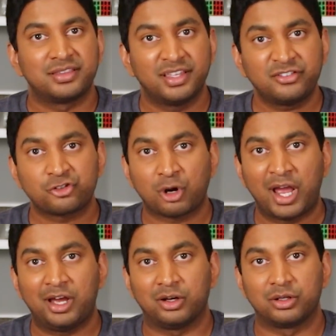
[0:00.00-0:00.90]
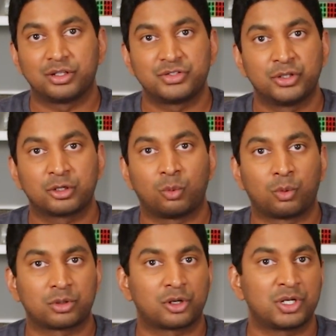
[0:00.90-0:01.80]
This tryout took
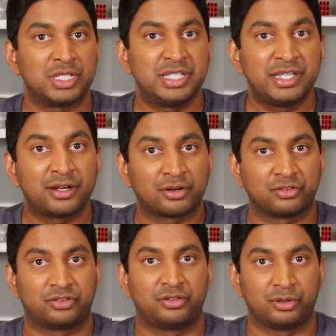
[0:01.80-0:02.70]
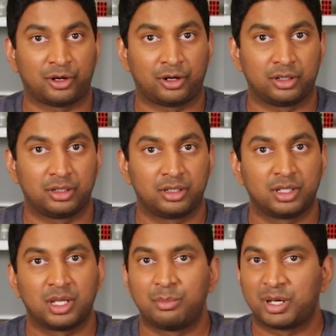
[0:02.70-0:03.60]
Warner years to earn,
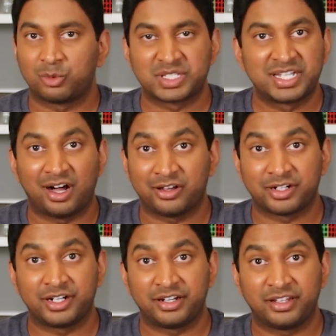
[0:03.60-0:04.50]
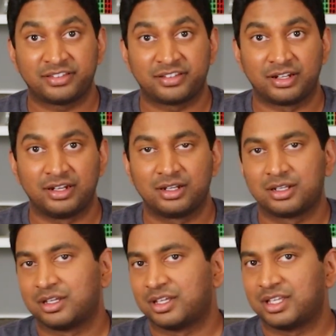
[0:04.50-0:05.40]
but it was gone in an instant.
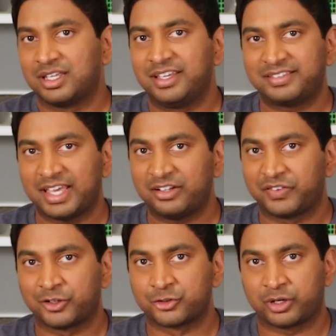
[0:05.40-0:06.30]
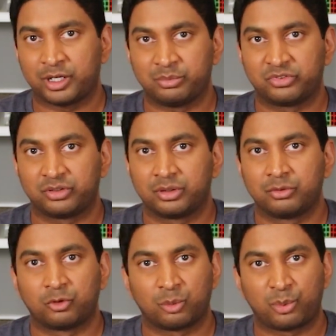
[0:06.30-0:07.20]
His NFL dreams
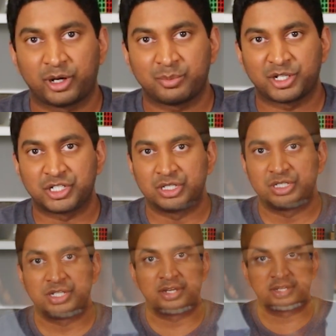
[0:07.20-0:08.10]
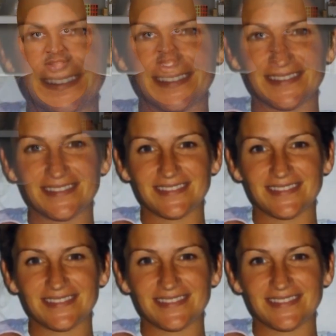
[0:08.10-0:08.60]
were pretty much done at that